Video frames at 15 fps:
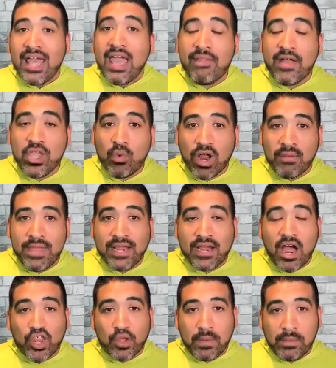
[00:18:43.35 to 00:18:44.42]
And then you want to make
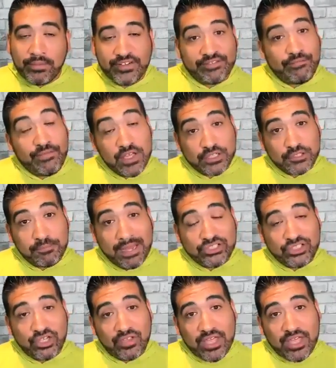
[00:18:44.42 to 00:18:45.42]
other people feel special,